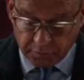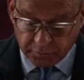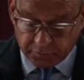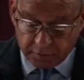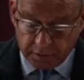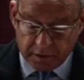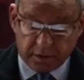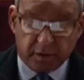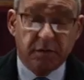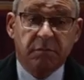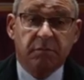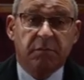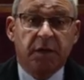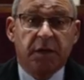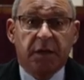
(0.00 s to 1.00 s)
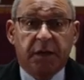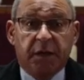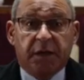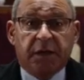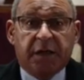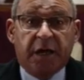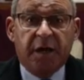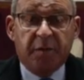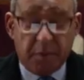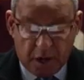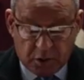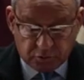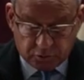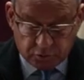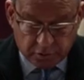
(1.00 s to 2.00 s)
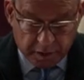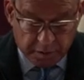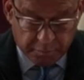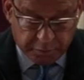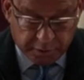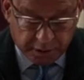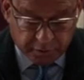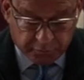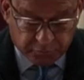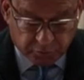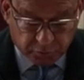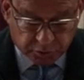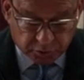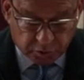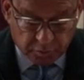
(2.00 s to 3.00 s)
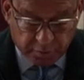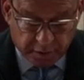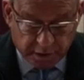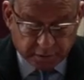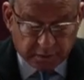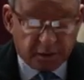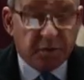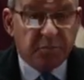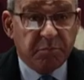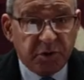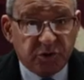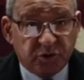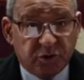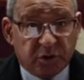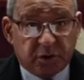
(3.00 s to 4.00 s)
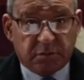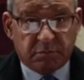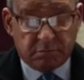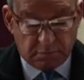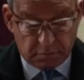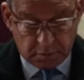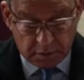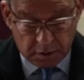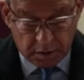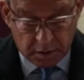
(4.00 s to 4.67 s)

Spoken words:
Third, he came out to campaign for Joe Biden in Michigan,